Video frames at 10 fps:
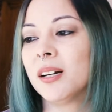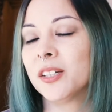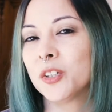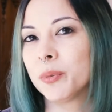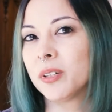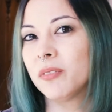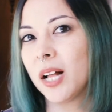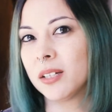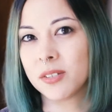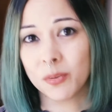a little bit of
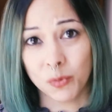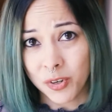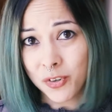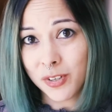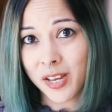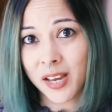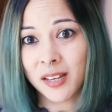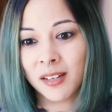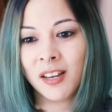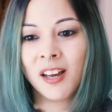Alice in
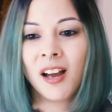Wonderland,